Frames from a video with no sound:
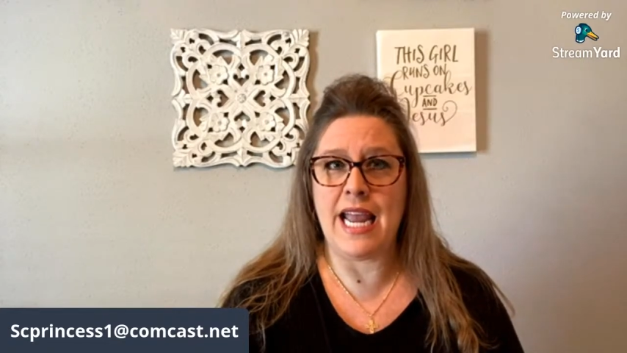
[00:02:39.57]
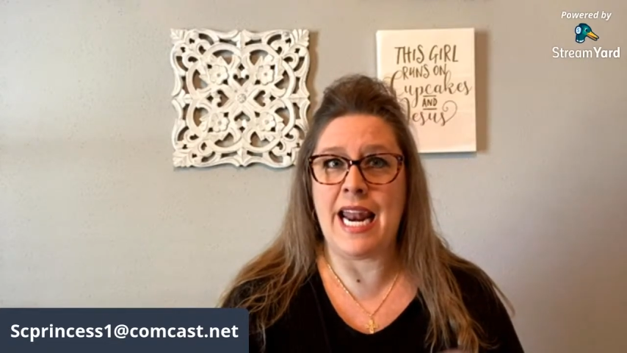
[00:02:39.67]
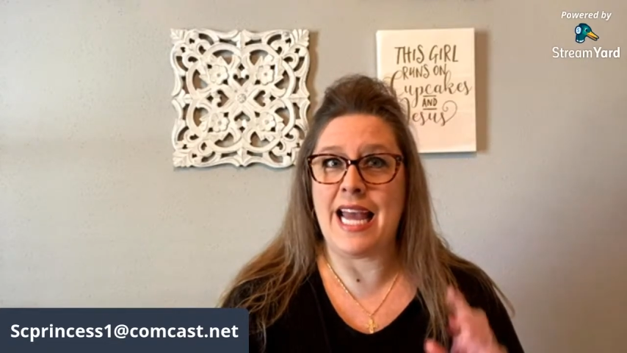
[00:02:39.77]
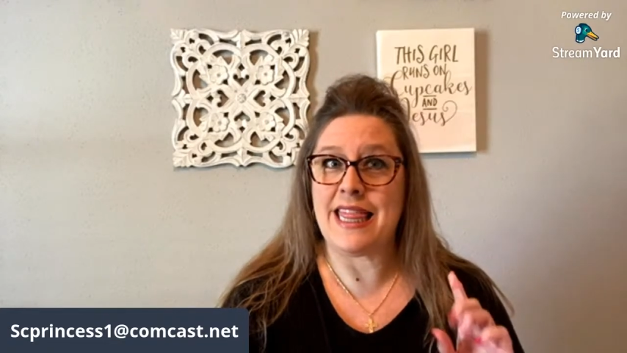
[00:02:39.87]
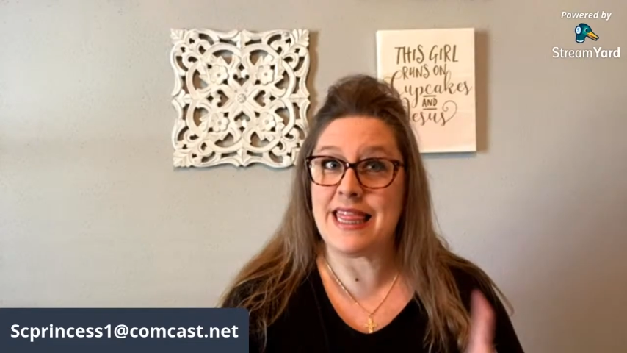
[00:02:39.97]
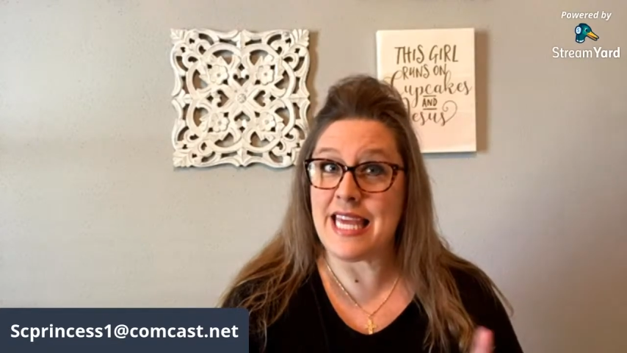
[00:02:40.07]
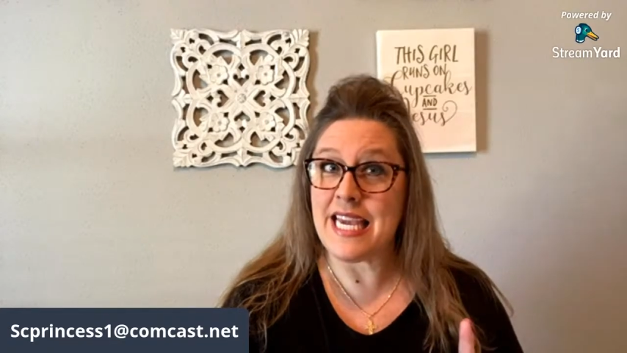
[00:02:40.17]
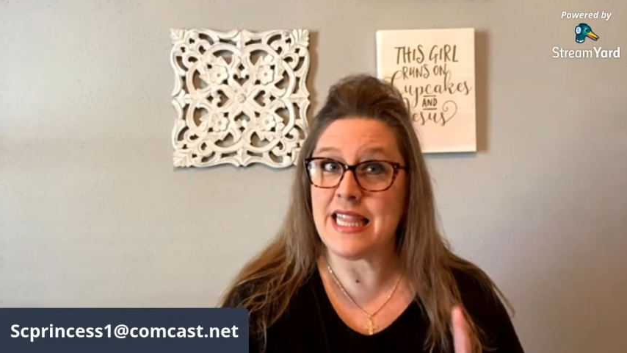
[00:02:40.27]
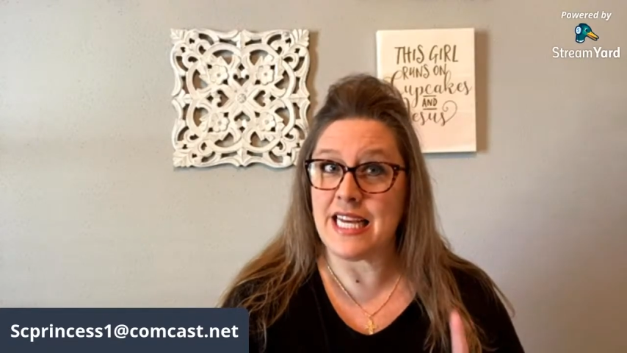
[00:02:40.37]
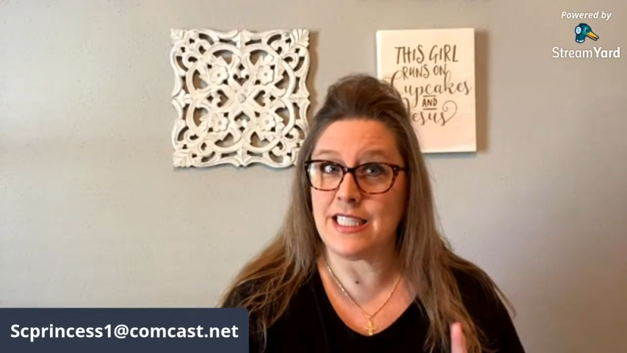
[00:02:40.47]
and I
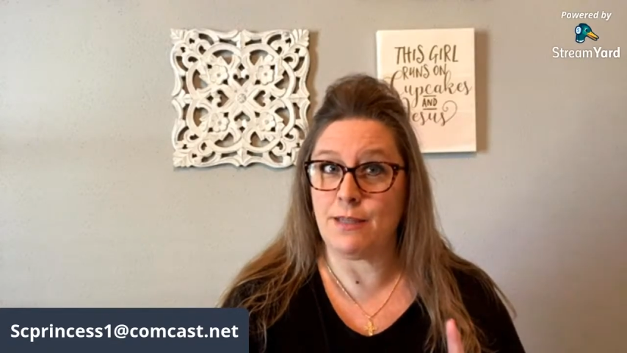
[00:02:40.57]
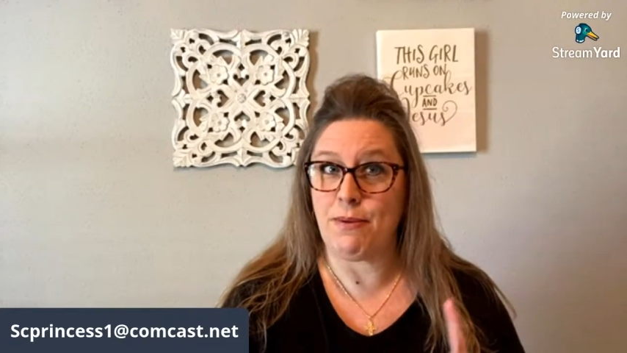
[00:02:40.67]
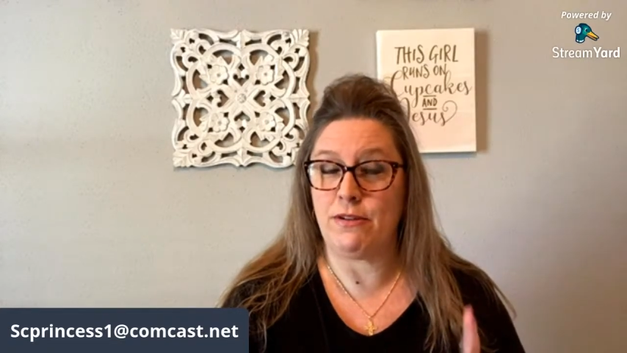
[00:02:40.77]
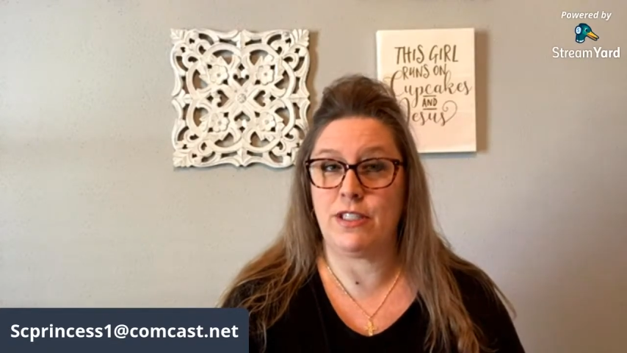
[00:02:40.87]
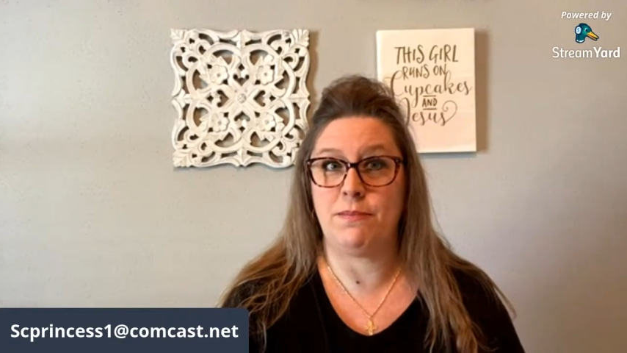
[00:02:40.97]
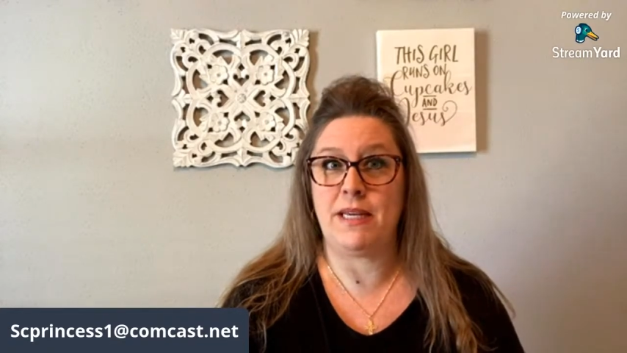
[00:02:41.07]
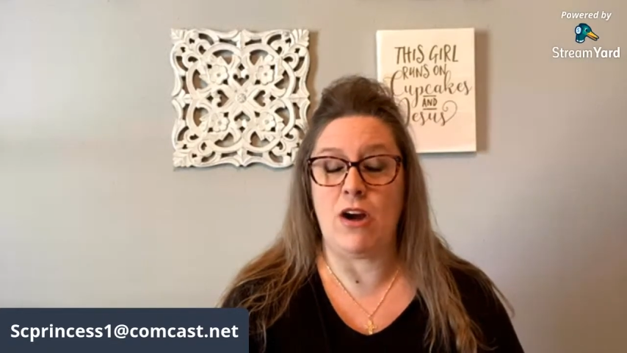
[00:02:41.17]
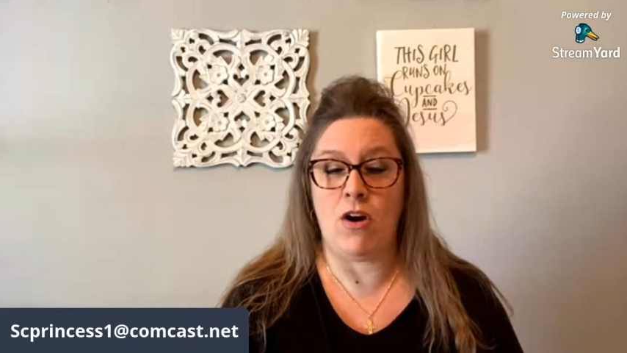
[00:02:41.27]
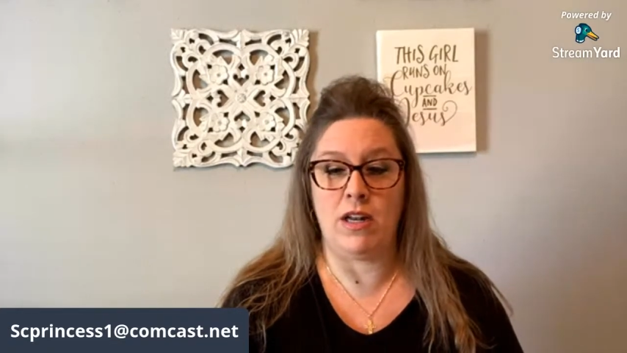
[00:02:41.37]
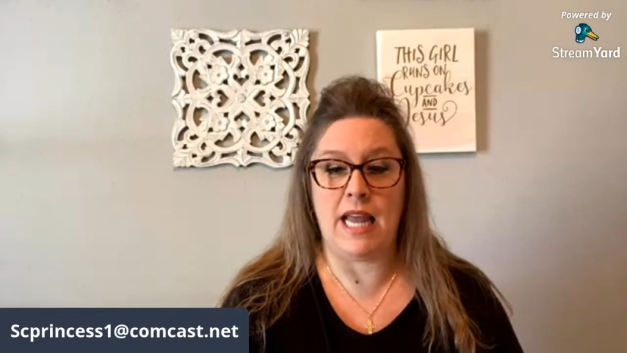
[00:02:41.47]
think that's supposed to be
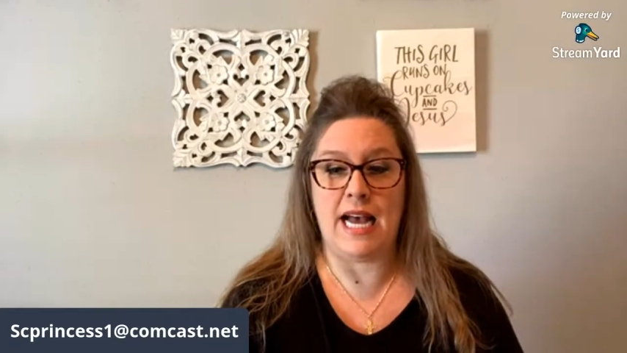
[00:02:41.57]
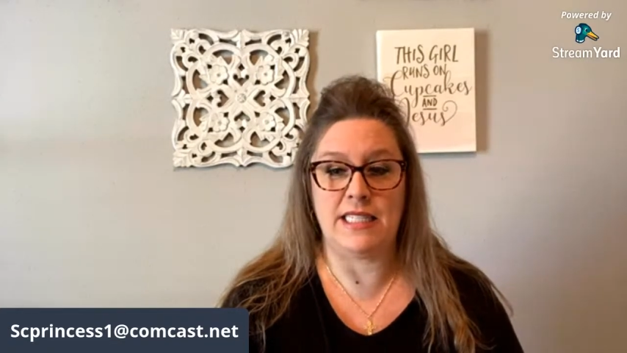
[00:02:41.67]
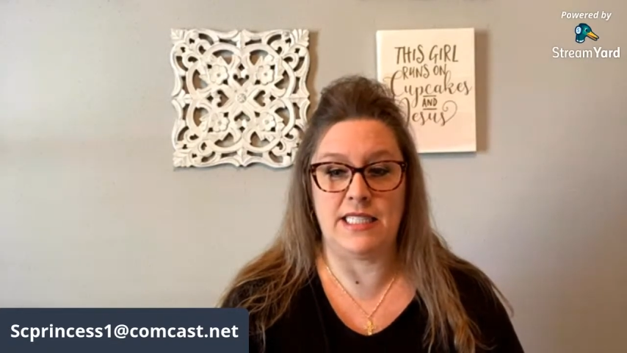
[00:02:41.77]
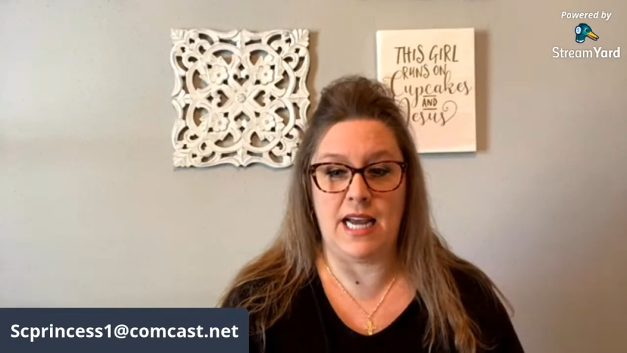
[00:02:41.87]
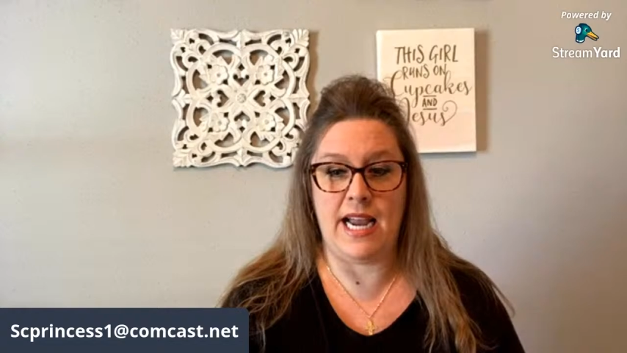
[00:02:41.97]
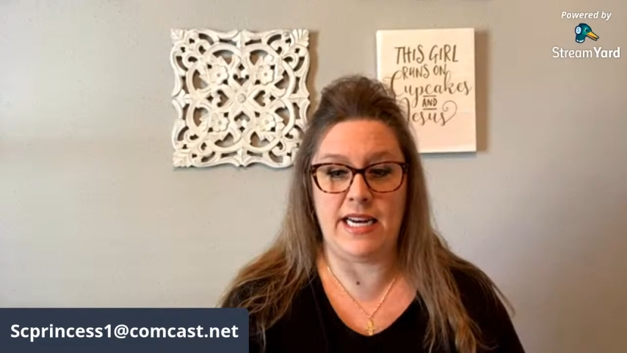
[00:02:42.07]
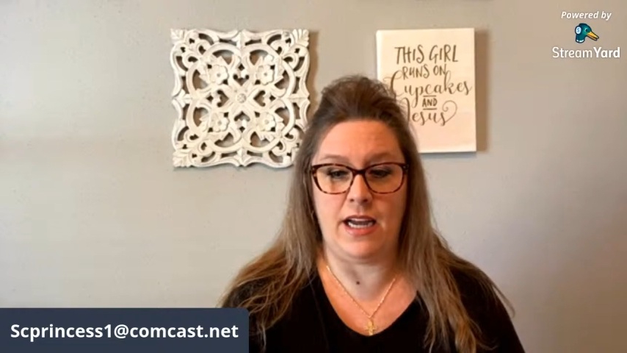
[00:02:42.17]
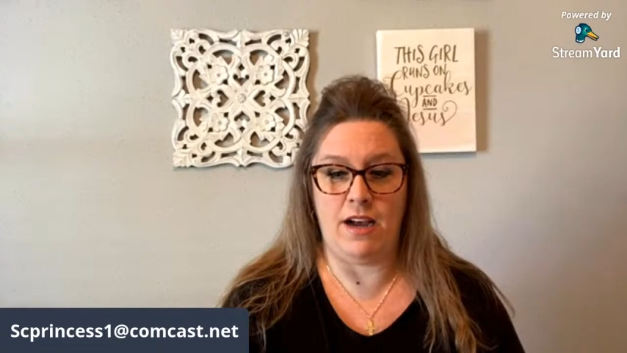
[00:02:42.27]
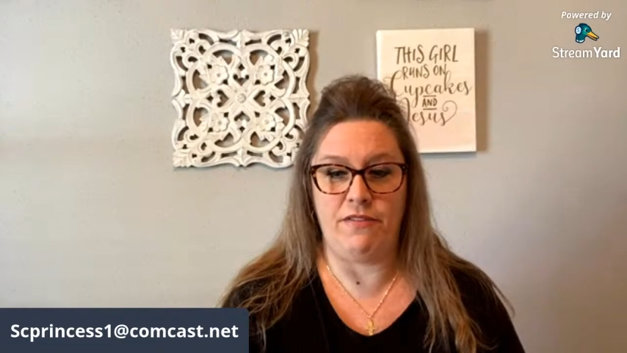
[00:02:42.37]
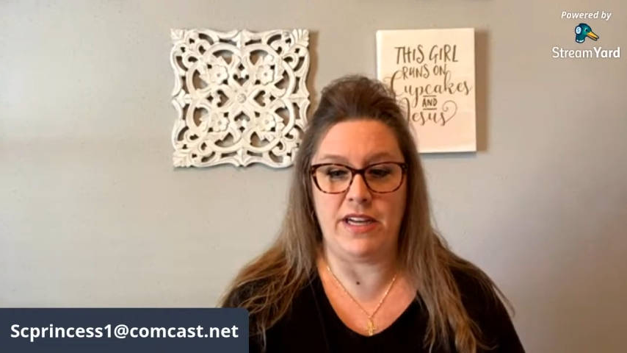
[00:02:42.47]
our last night
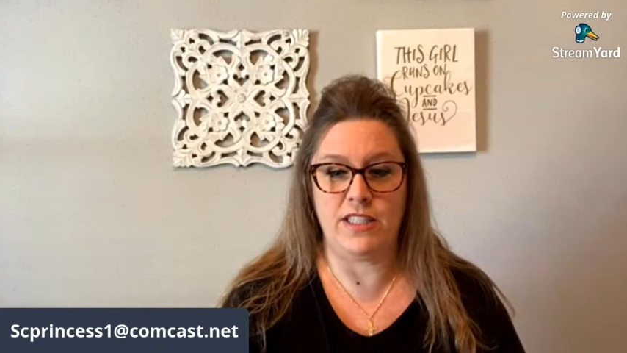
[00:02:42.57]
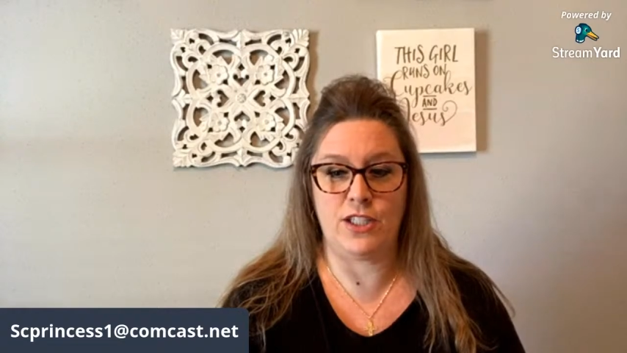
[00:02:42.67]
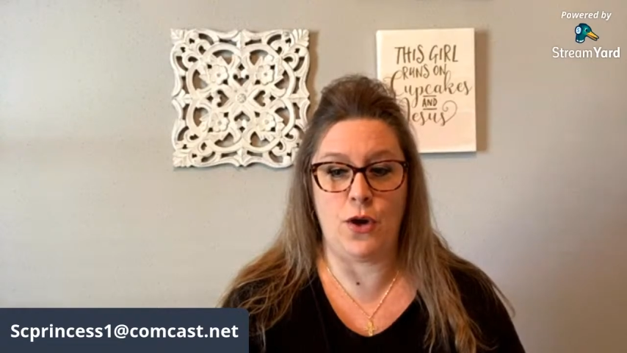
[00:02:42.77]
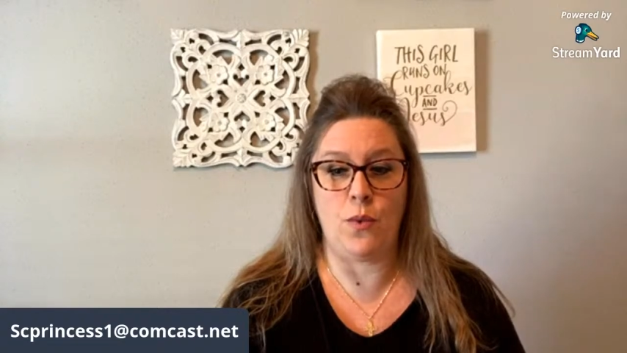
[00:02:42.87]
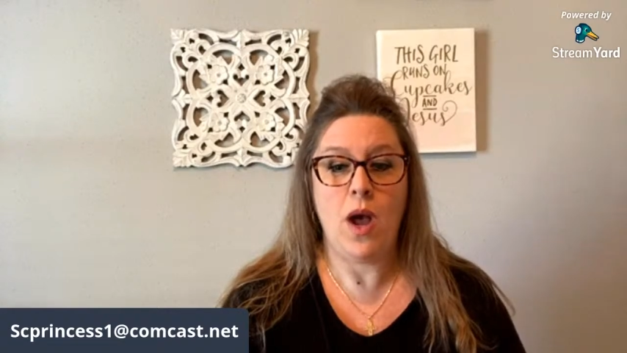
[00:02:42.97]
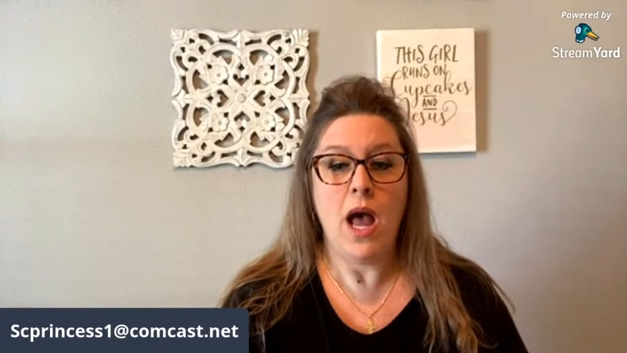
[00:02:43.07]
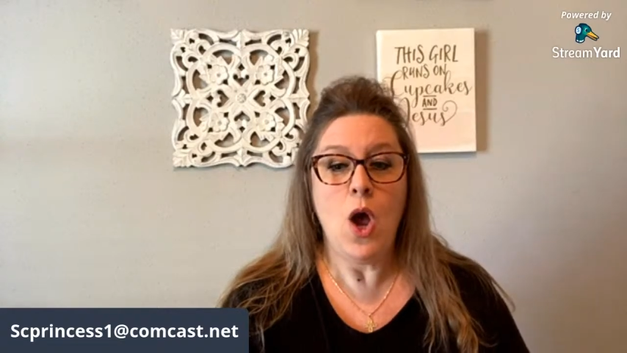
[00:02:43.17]
of it. So